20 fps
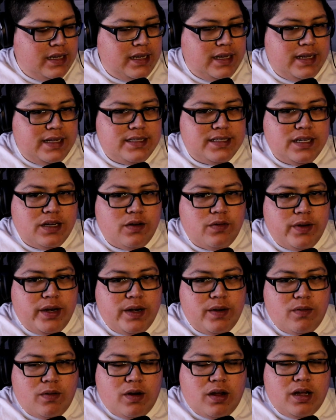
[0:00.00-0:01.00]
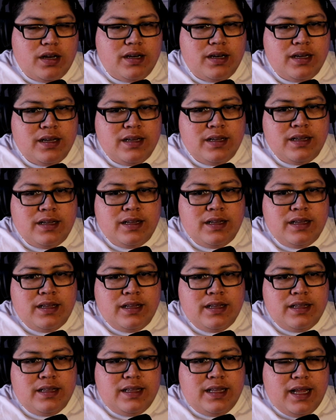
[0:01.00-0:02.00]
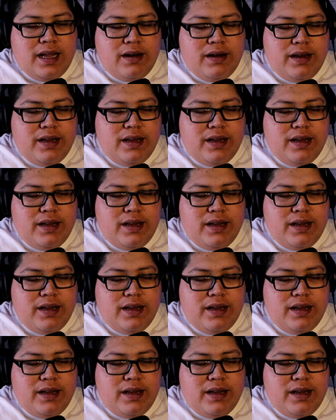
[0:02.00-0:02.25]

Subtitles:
It's a great rod that